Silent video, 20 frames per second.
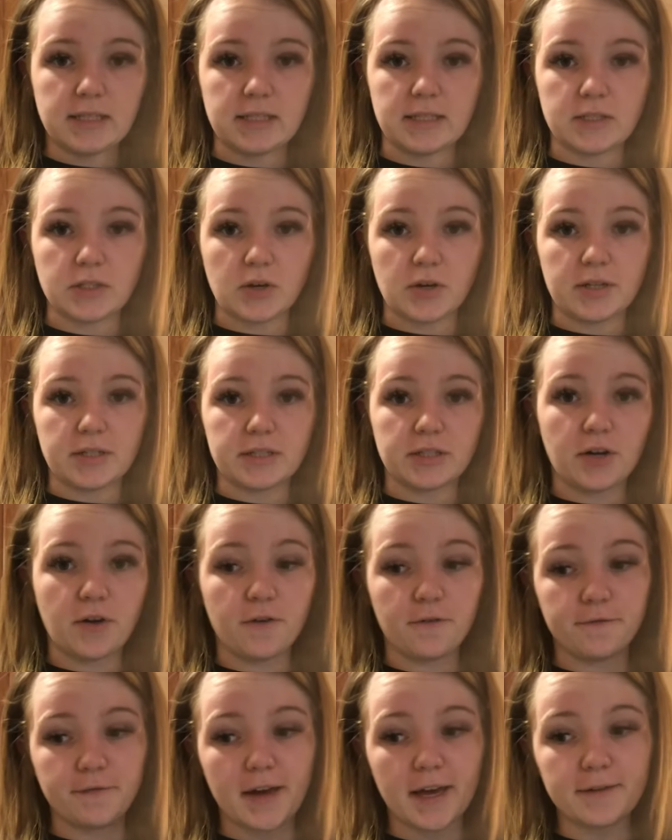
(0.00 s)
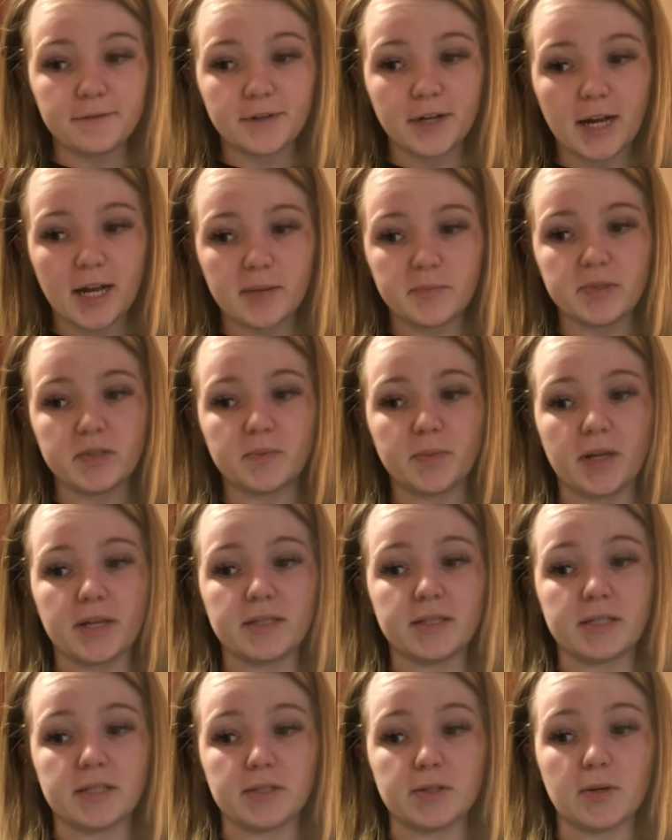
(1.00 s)
It's going to go 5 grams
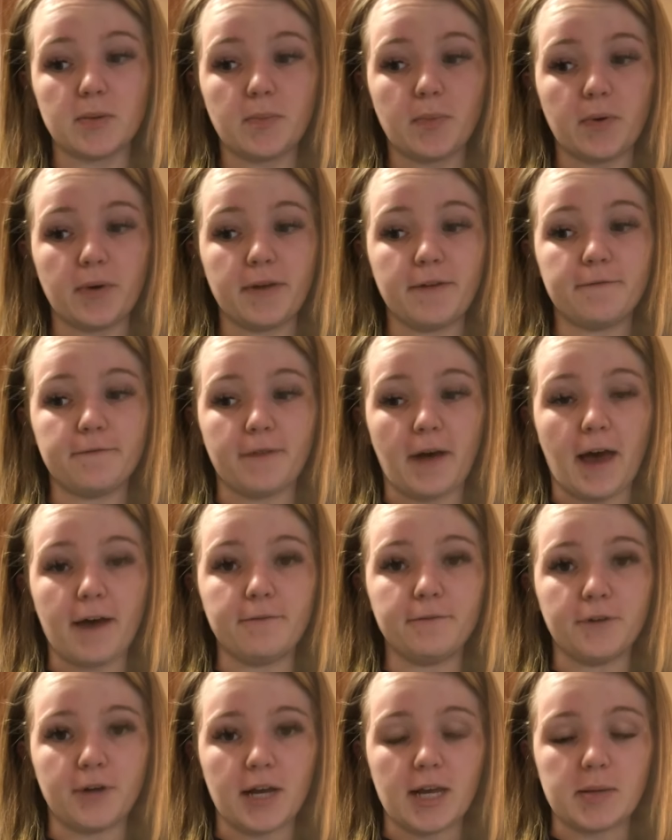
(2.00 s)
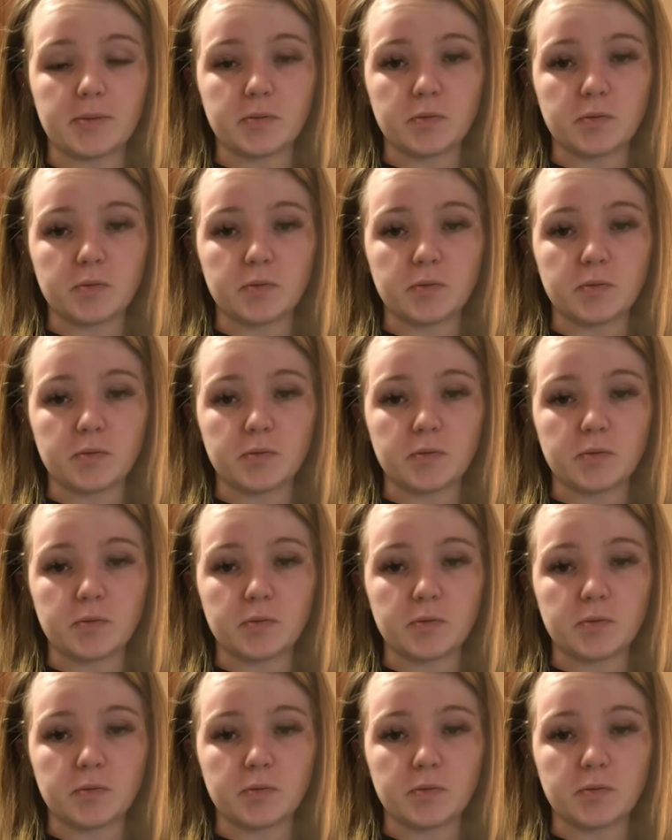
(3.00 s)
plus 0.5 grams,